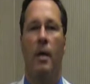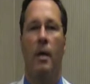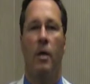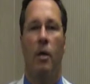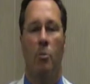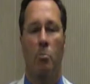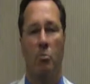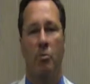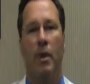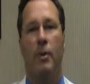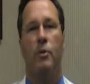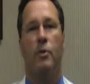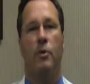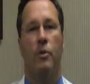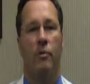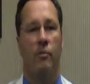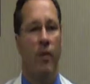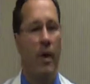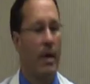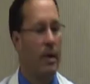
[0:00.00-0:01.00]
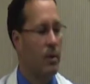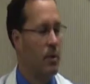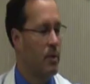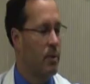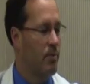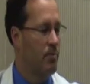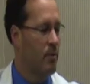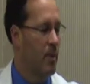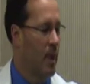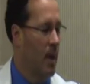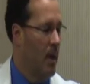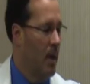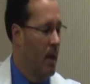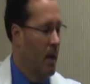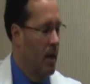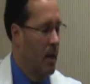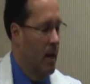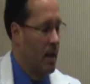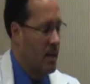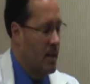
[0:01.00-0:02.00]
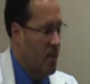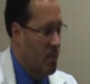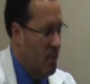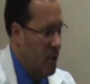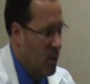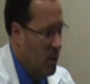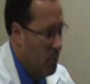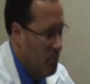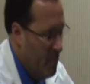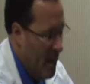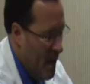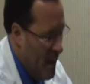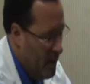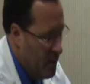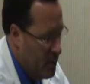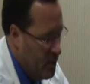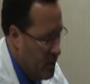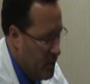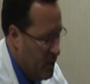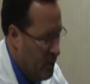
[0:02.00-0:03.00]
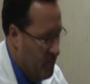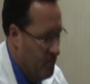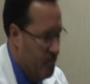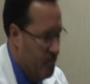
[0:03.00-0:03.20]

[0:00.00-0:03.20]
compressor device. A typical mask,